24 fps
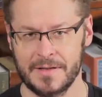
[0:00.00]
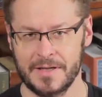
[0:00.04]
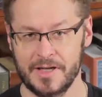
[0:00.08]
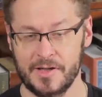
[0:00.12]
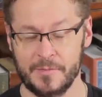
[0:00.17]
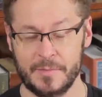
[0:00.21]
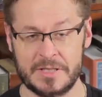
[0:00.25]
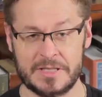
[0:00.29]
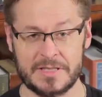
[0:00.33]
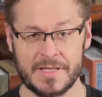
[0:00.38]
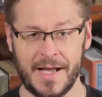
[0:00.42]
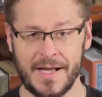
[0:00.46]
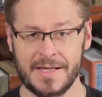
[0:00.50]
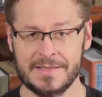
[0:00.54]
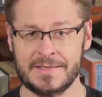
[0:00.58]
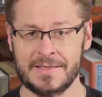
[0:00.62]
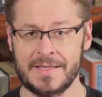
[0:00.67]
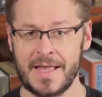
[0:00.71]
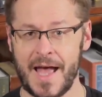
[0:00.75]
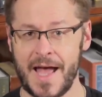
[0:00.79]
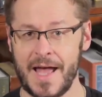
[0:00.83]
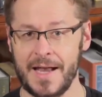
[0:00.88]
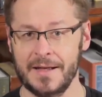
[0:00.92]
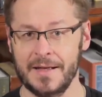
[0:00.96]
And besides
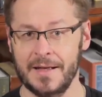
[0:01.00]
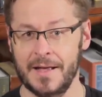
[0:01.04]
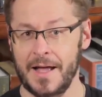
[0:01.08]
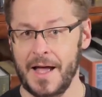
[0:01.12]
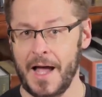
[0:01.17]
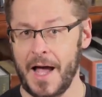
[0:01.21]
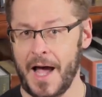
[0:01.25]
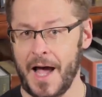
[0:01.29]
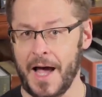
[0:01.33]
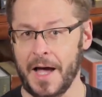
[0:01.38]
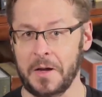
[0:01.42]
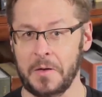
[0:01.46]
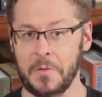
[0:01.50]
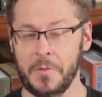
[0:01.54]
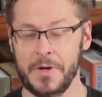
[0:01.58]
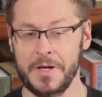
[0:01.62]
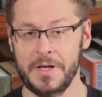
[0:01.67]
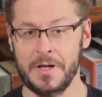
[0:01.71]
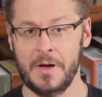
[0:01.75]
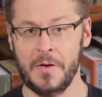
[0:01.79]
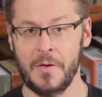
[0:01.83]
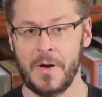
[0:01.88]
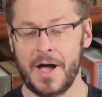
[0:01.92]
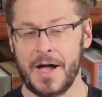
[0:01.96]
that, how do we
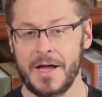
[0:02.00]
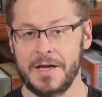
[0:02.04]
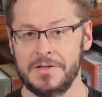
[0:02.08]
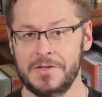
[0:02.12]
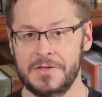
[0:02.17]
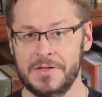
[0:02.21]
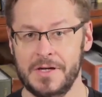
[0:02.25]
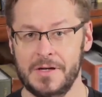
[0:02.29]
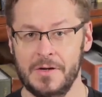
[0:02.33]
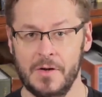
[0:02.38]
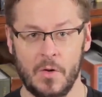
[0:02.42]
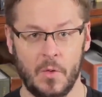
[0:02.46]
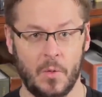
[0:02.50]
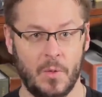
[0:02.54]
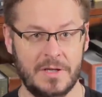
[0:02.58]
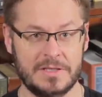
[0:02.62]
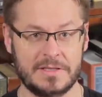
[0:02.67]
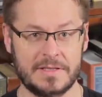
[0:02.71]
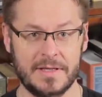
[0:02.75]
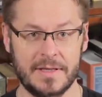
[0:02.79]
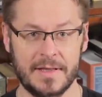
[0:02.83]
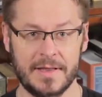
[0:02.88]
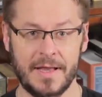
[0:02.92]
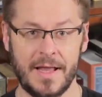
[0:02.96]
know Aisha
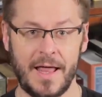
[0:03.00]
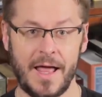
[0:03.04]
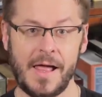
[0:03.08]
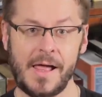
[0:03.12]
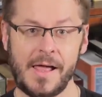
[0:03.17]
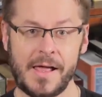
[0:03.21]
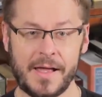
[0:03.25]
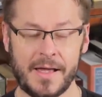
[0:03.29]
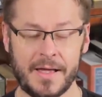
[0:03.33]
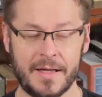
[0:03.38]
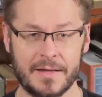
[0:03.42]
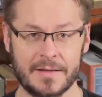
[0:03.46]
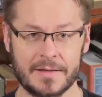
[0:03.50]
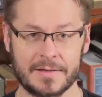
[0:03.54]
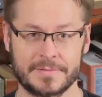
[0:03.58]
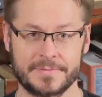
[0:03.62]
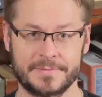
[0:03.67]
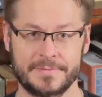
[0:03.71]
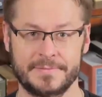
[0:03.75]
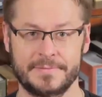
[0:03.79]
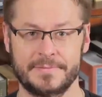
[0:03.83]
wasn't lying?